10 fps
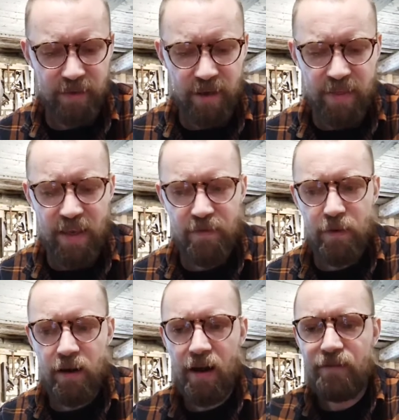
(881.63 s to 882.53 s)
I think
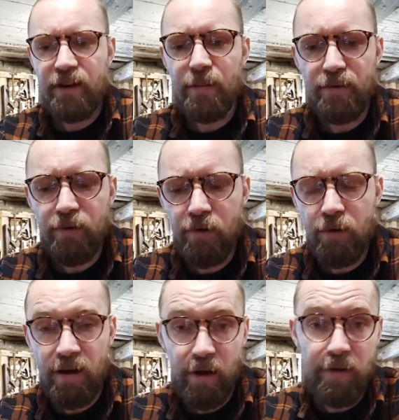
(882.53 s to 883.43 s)
I've done it
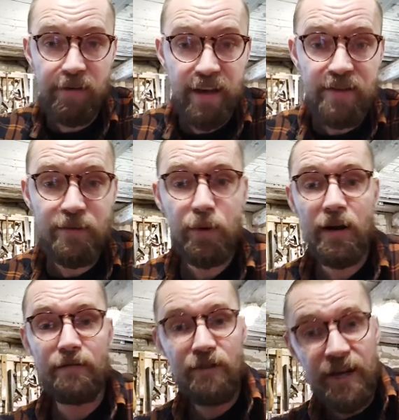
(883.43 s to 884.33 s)
before on a test where
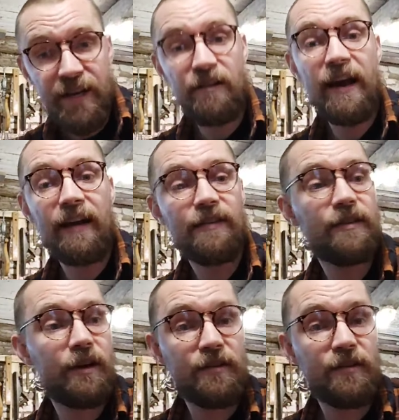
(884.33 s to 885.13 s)
I've really cranked